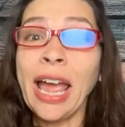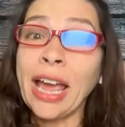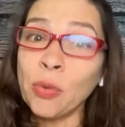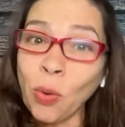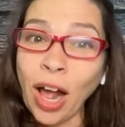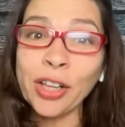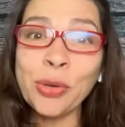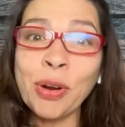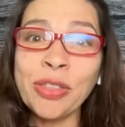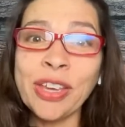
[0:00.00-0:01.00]
And while
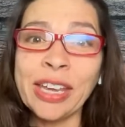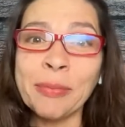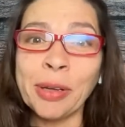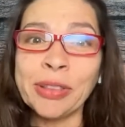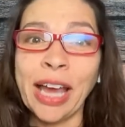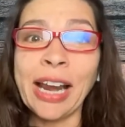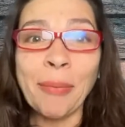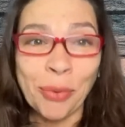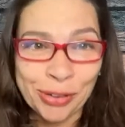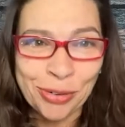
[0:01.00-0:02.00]
you are thinking about that,
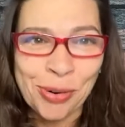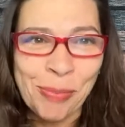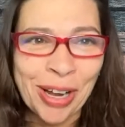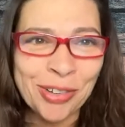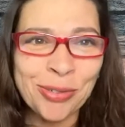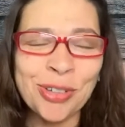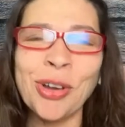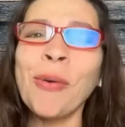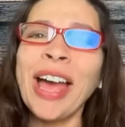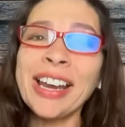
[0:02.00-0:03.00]
I'm going to remind you to
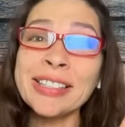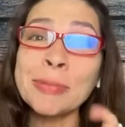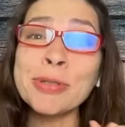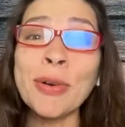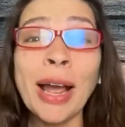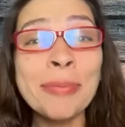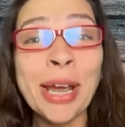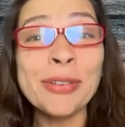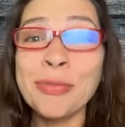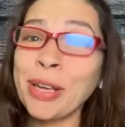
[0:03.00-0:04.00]
go ahead and subscribe
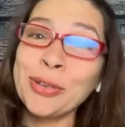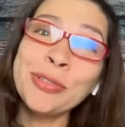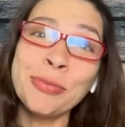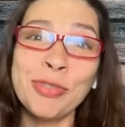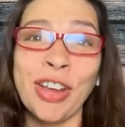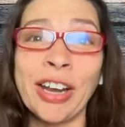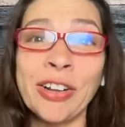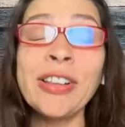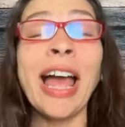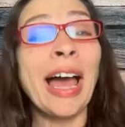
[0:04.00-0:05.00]
now to my YouTube
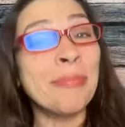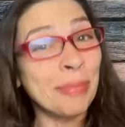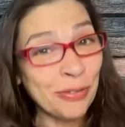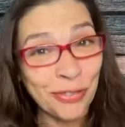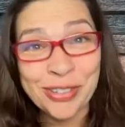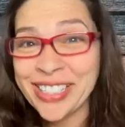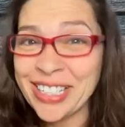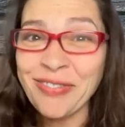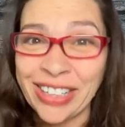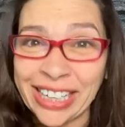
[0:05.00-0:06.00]
channel at Me First
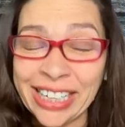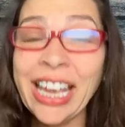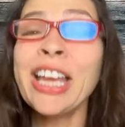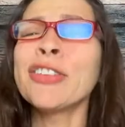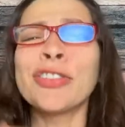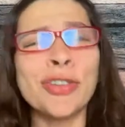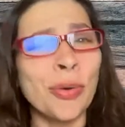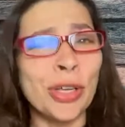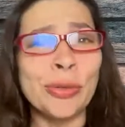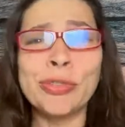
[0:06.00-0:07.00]
TV. Just
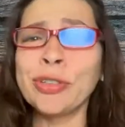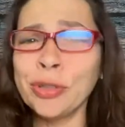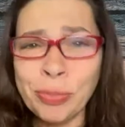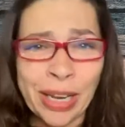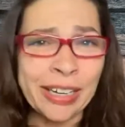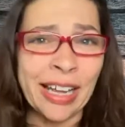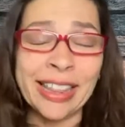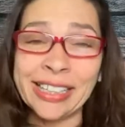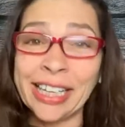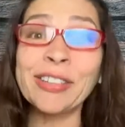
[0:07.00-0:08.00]
go to YouTube
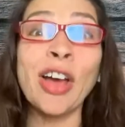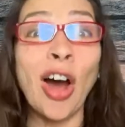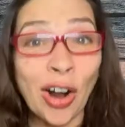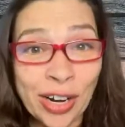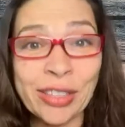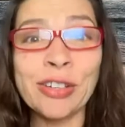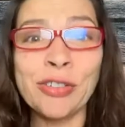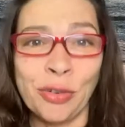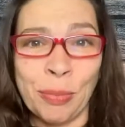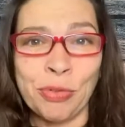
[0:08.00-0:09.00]
and the links are in the
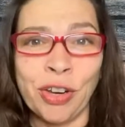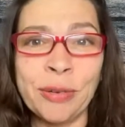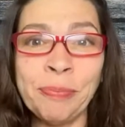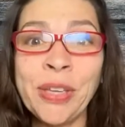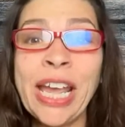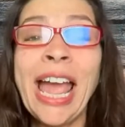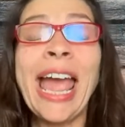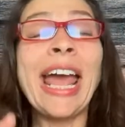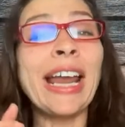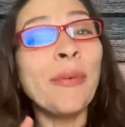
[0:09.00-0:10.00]
description.
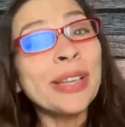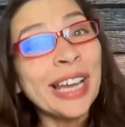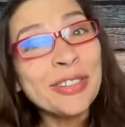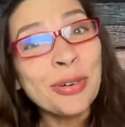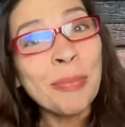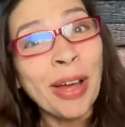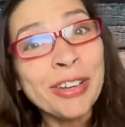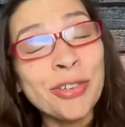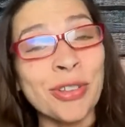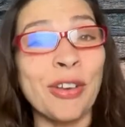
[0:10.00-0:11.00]
And I would like to
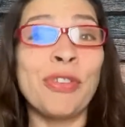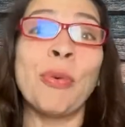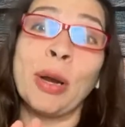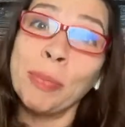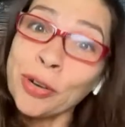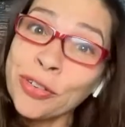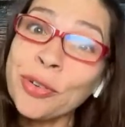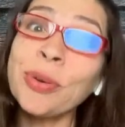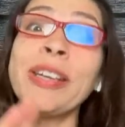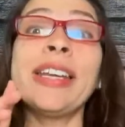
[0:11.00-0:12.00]
remind you that if you want a
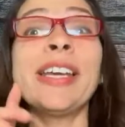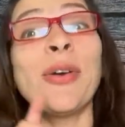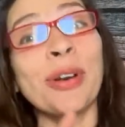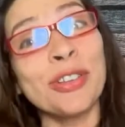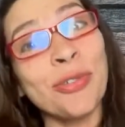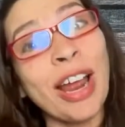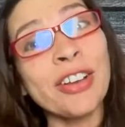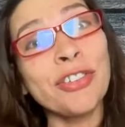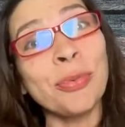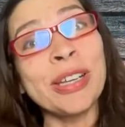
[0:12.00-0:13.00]
personal reading or a
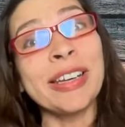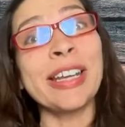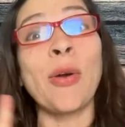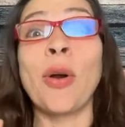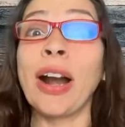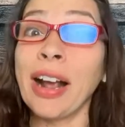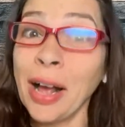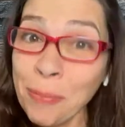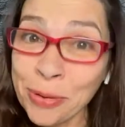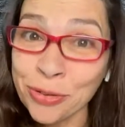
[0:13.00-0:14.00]
strategy reading or a
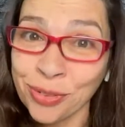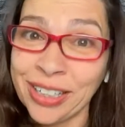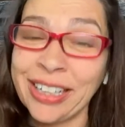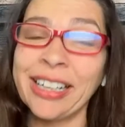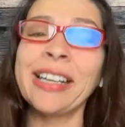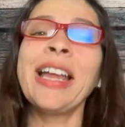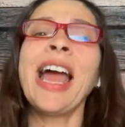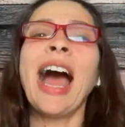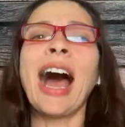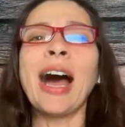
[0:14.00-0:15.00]
couples reading,
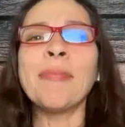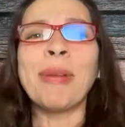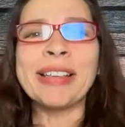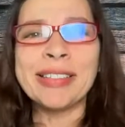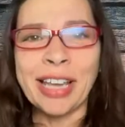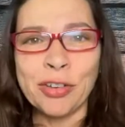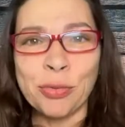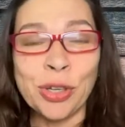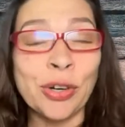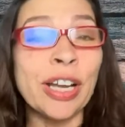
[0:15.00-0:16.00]
my
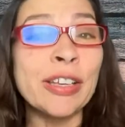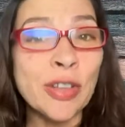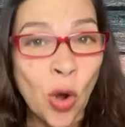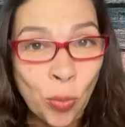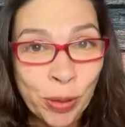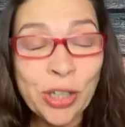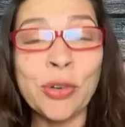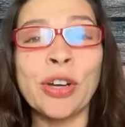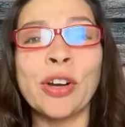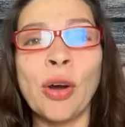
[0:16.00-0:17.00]
scheduler is open.
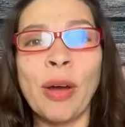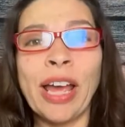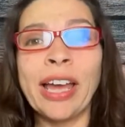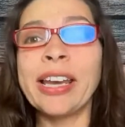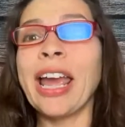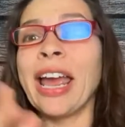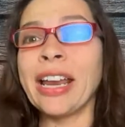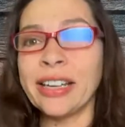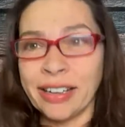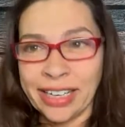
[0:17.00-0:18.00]
You can go ahead
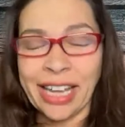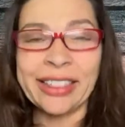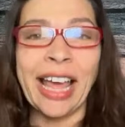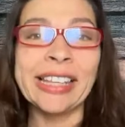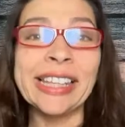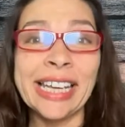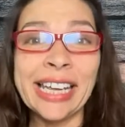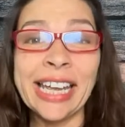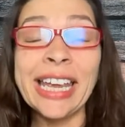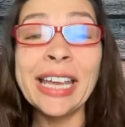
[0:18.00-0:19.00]
and get that
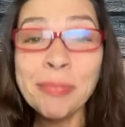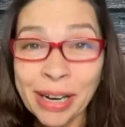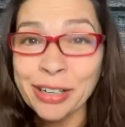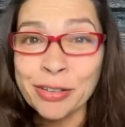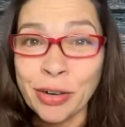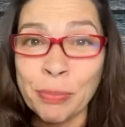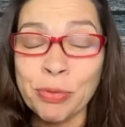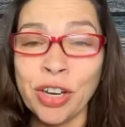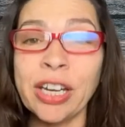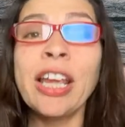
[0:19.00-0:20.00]
link in my
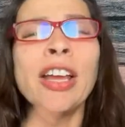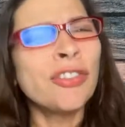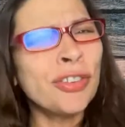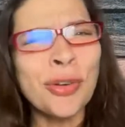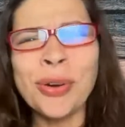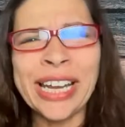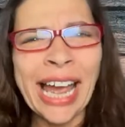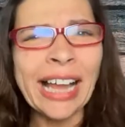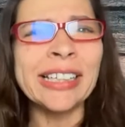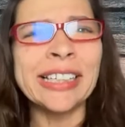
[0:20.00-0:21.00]
description. Just go to
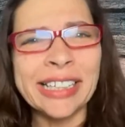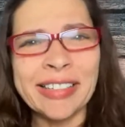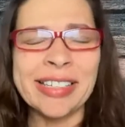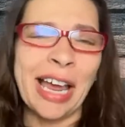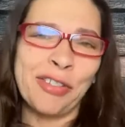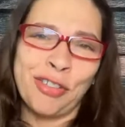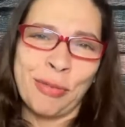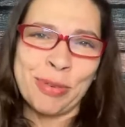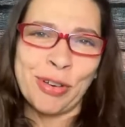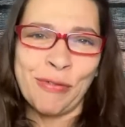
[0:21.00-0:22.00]

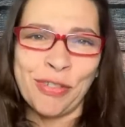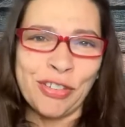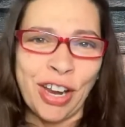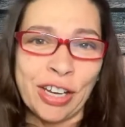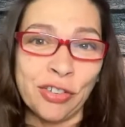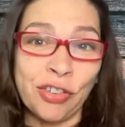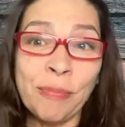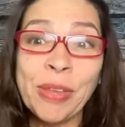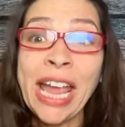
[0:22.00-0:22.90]
Calendly/Jumpstart for Change.